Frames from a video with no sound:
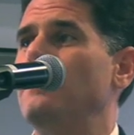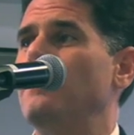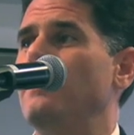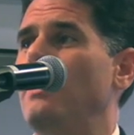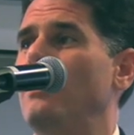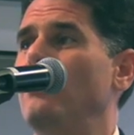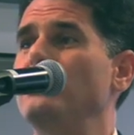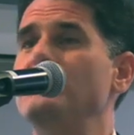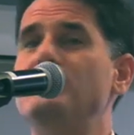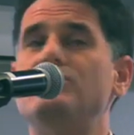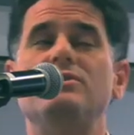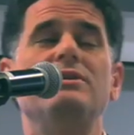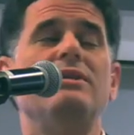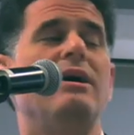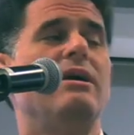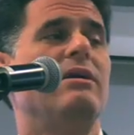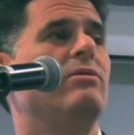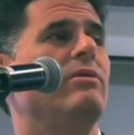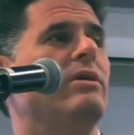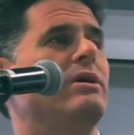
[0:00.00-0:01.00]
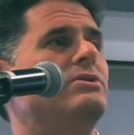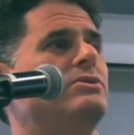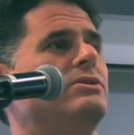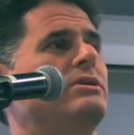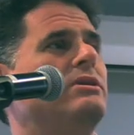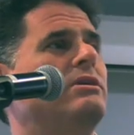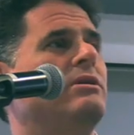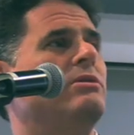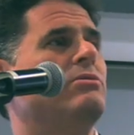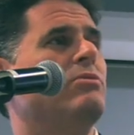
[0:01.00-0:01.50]
And we see that aggression
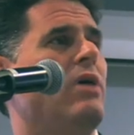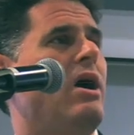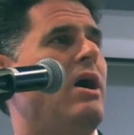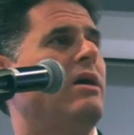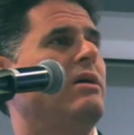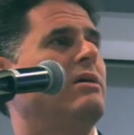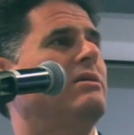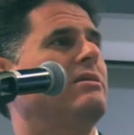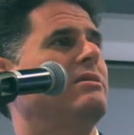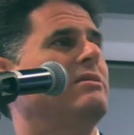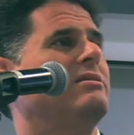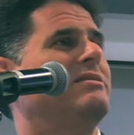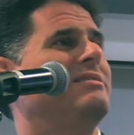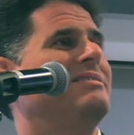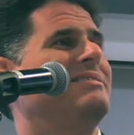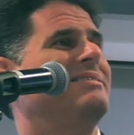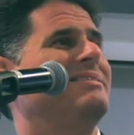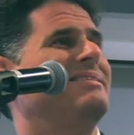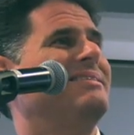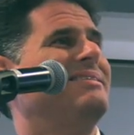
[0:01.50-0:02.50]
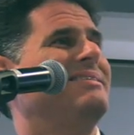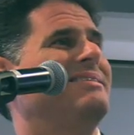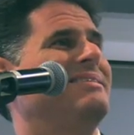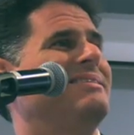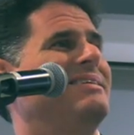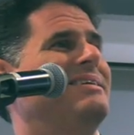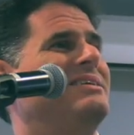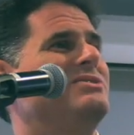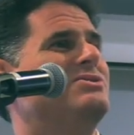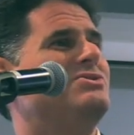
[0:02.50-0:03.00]
in Iraq,
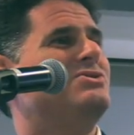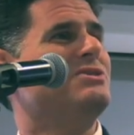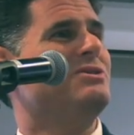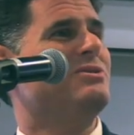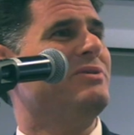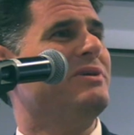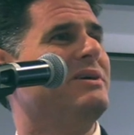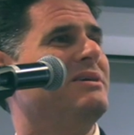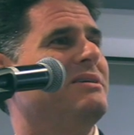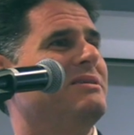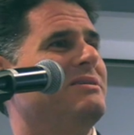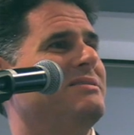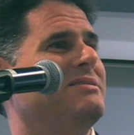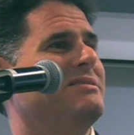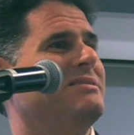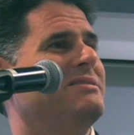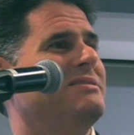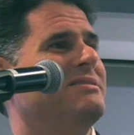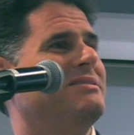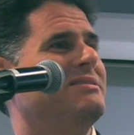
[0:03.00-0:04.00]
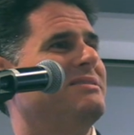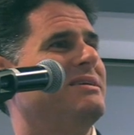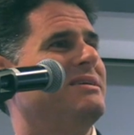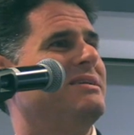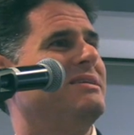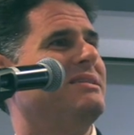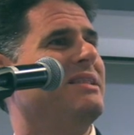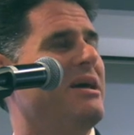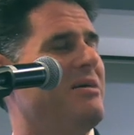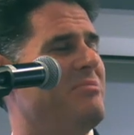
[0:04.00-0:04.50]
and in Syria, and in
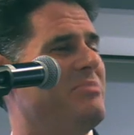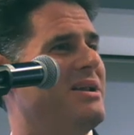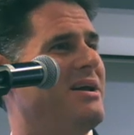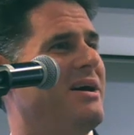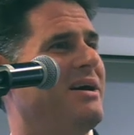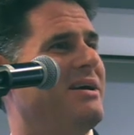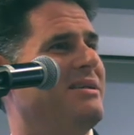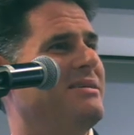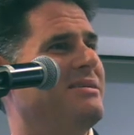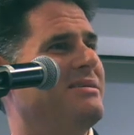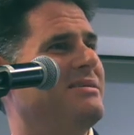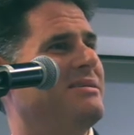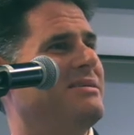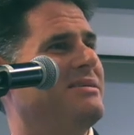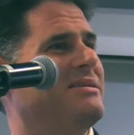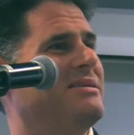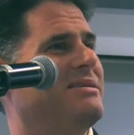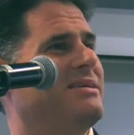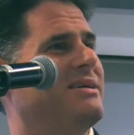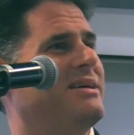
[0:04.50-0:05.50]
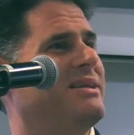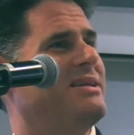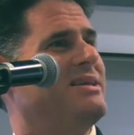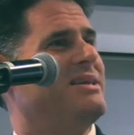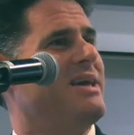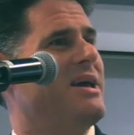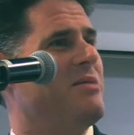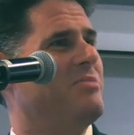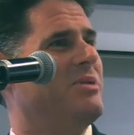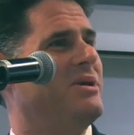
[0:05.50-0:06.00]
Lebanon, and in
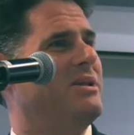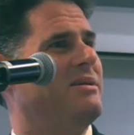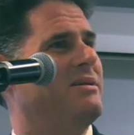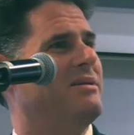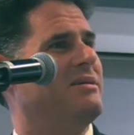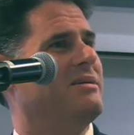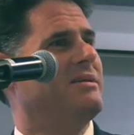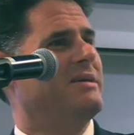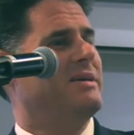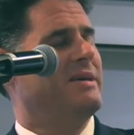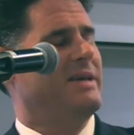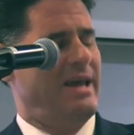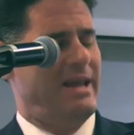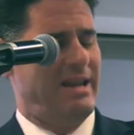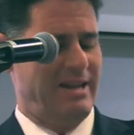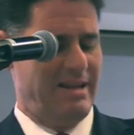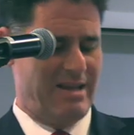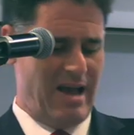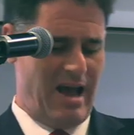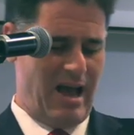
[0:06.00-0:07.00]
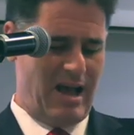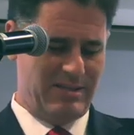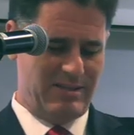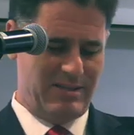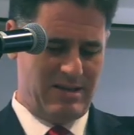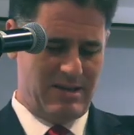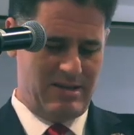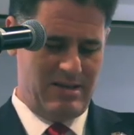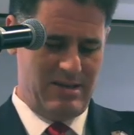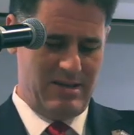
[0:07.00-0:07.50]
Yemen, and in
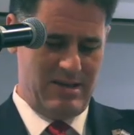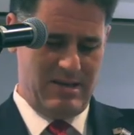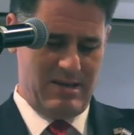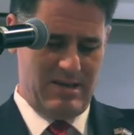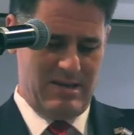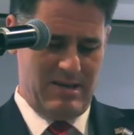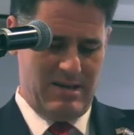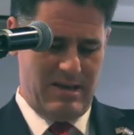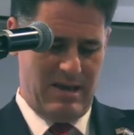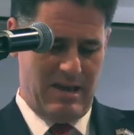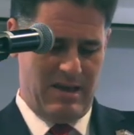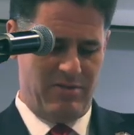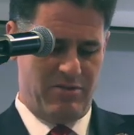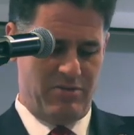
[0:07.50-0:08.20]
Gaza, and